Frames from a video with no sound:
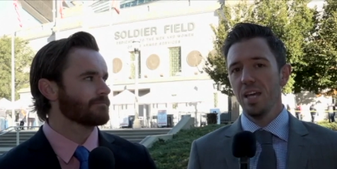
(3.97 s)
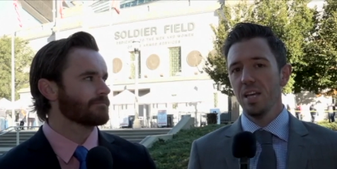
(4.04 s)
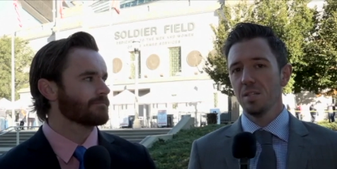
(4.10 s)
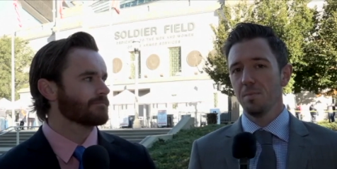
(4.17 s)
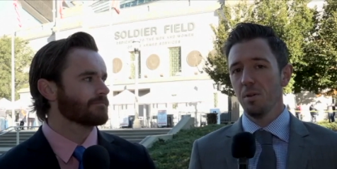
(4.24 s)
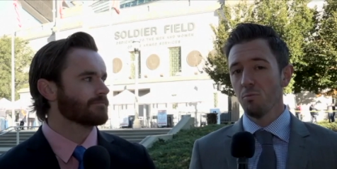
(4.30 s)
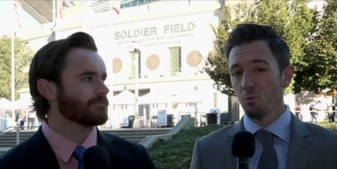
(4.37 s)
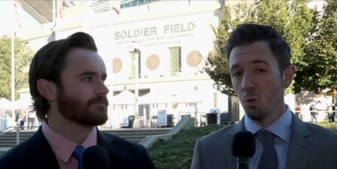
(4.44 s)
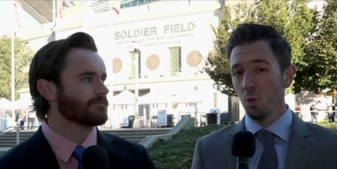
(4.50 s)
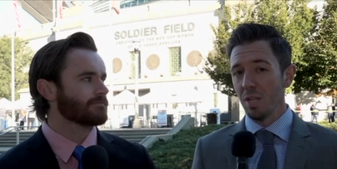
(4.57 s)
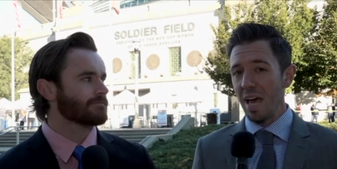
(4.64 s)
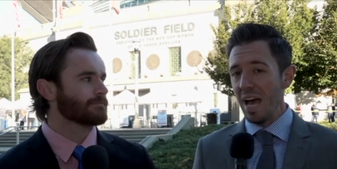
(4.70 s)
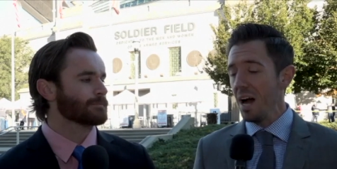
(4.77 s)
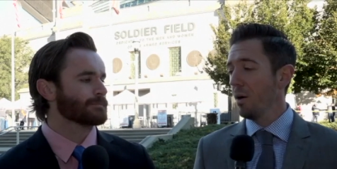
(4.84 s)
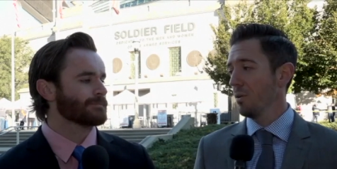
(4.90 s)
Speaker 1: He has been
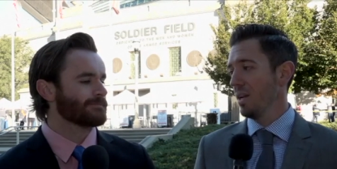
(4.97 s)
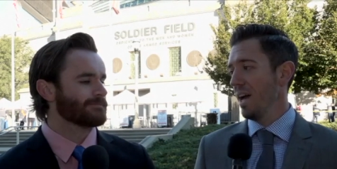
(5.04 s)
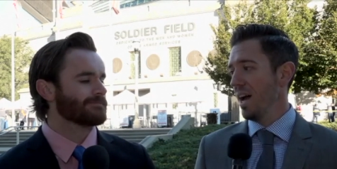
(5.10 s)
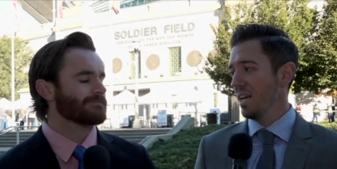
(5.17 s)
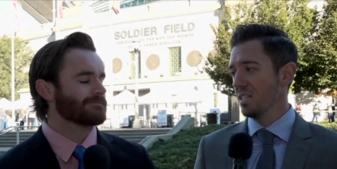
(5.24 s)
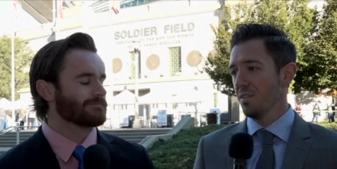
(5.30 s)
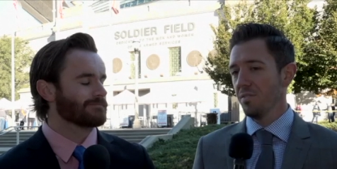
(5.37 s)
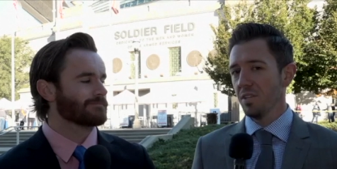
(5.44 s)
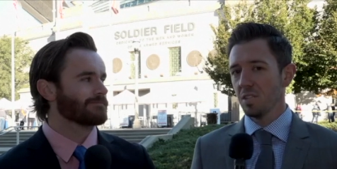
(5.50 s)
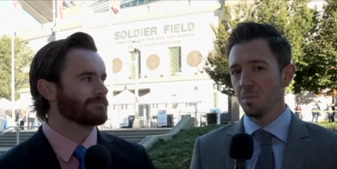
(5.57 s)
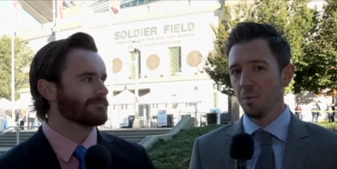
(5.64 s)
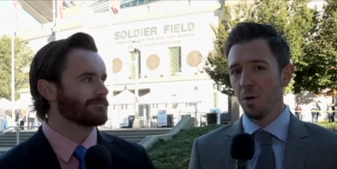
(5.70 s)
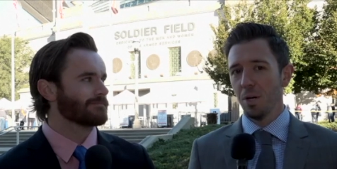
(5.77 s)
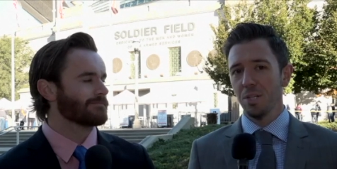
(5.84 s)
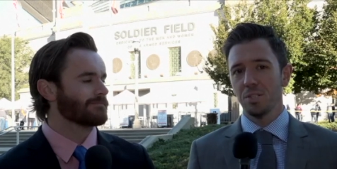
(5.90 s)
ruled out as of
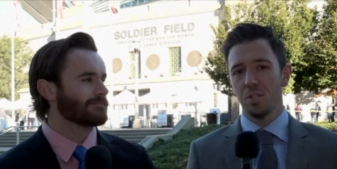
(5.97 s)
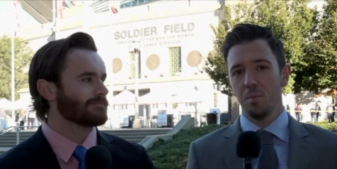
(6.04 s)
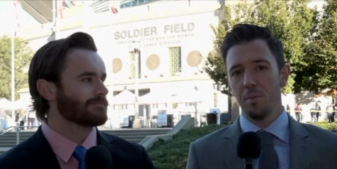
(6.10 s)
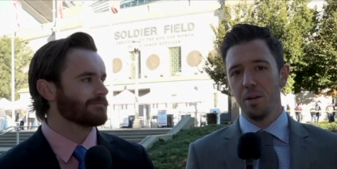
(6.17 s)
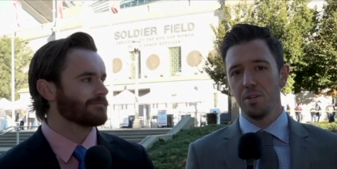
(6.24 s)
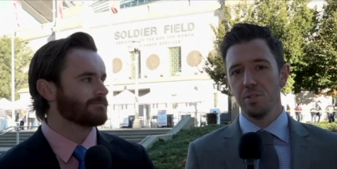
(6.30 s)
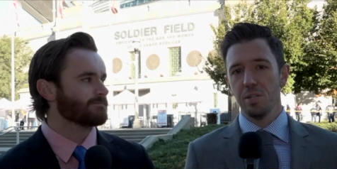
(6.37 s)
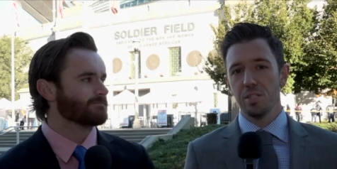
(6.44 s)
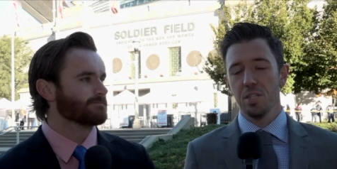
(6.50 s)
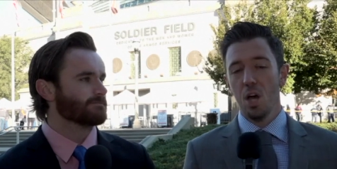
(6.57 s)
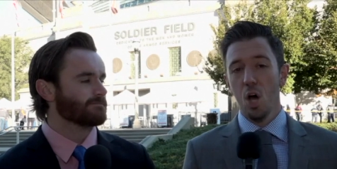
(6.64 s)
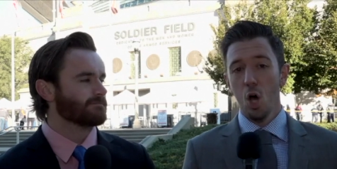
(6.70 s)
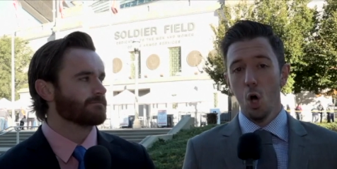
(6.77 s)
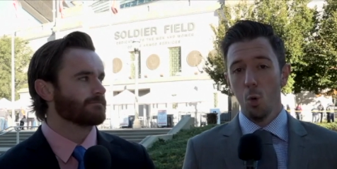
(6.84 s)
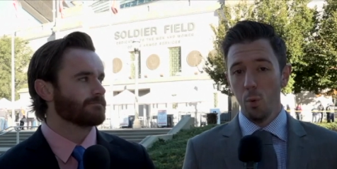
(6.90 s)
this morning, so the
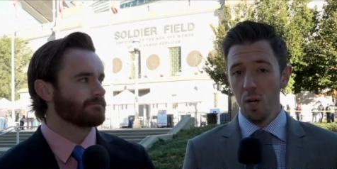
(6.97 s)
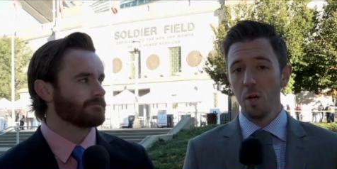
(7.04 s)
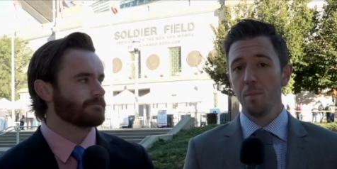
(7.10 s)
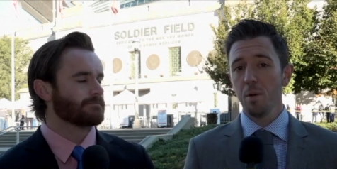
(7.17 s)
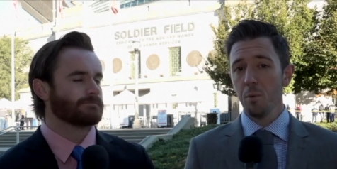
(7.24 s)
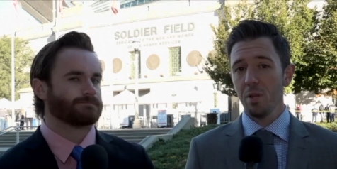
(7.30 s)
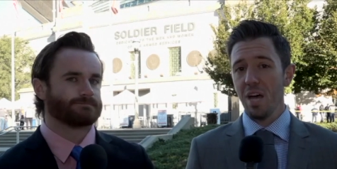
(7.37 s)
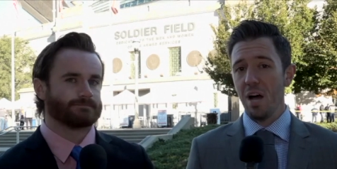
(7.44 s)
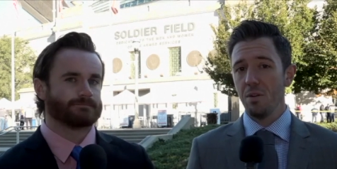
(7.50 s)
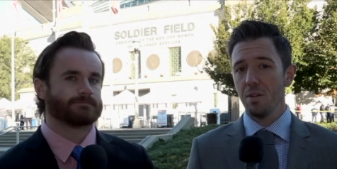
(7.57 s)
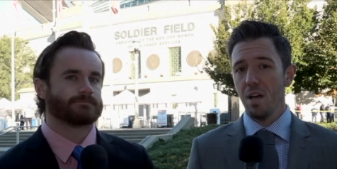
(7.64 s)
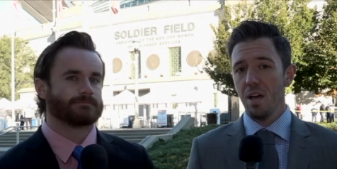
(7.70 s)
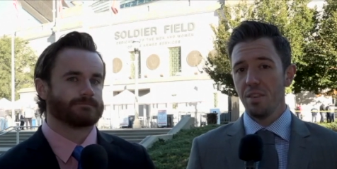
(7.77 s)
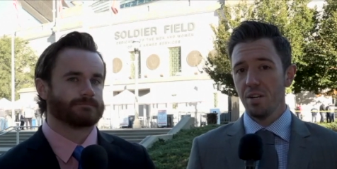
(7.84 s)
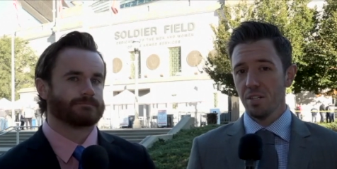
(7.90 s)
Patriots will be
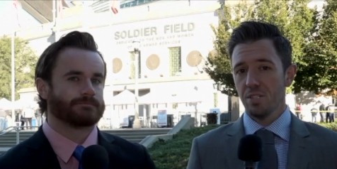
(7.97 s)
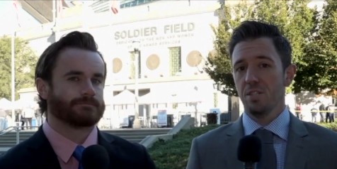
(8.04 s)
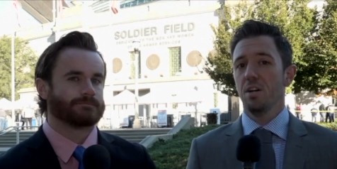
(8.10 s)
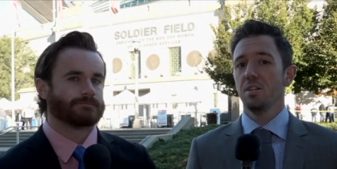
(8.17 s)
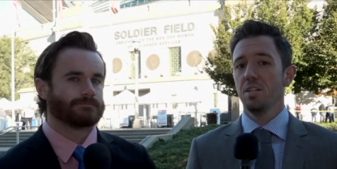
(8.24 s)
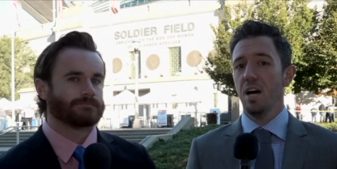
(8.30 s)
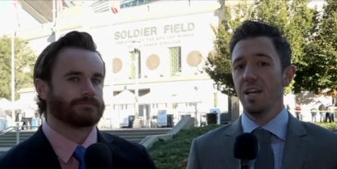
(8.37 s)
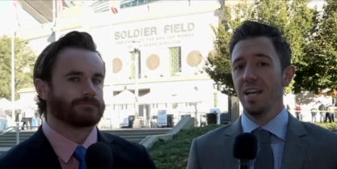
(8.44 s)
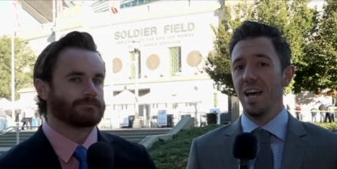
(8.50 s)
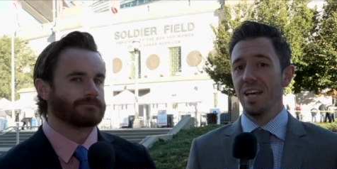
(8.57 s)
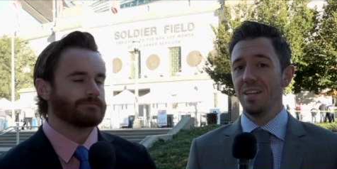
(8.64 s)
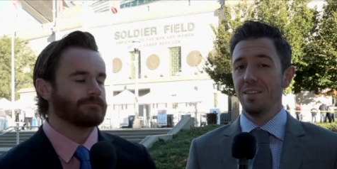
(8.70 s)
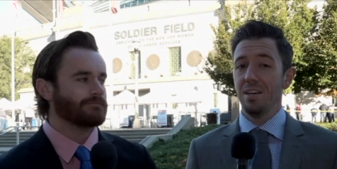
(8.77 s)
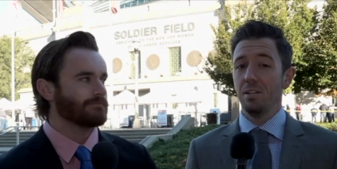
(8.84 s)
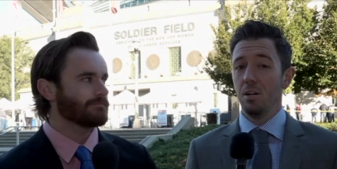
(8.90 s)
without their star tight end.